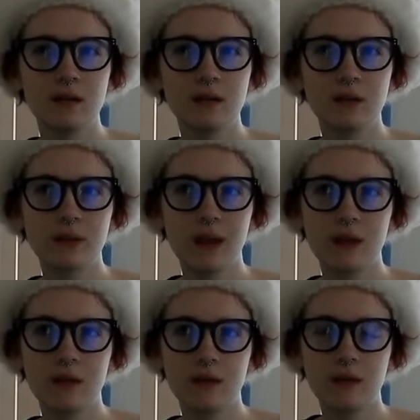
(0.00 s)
because like,
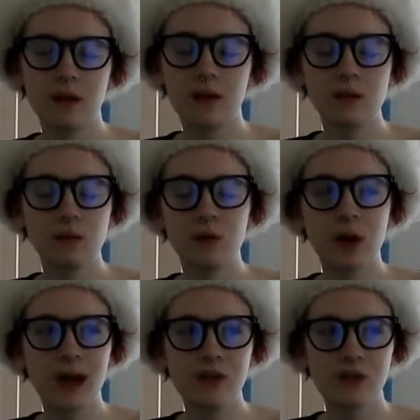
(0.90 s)
you
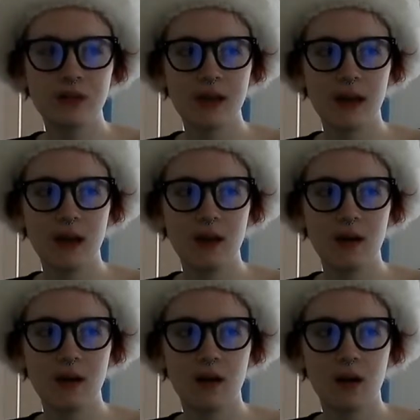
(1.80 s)
can't just
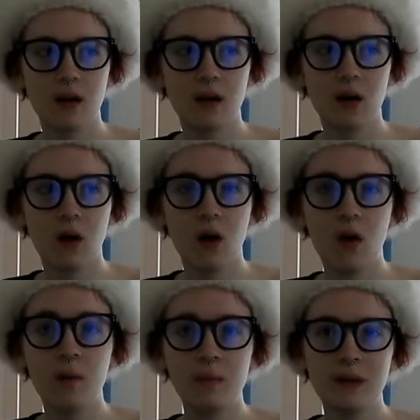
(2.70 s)
say,
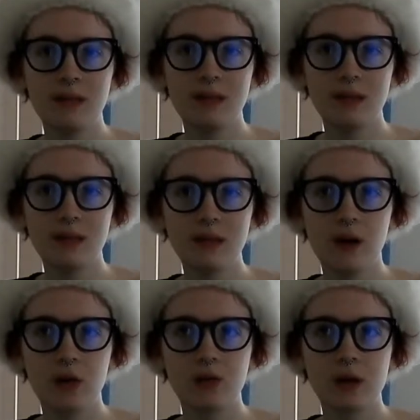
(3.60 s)
oh, my PTSD
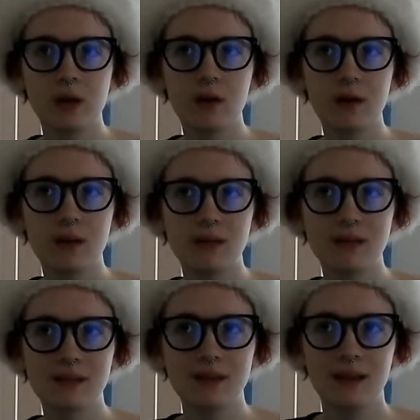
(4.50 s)
got triggered,
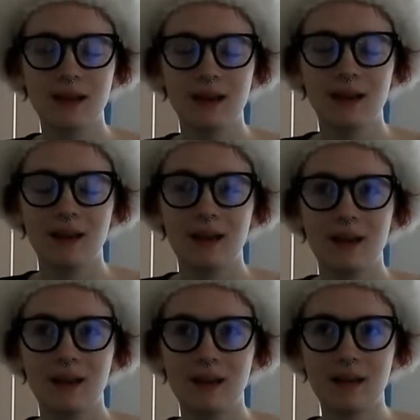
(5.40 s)
because
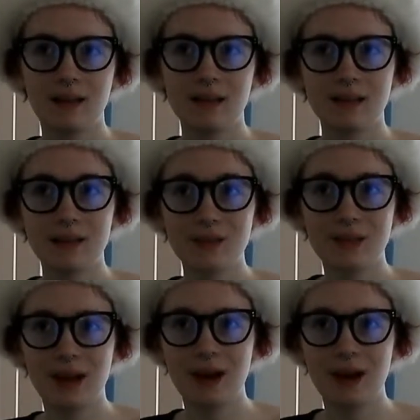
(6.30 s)
it sounds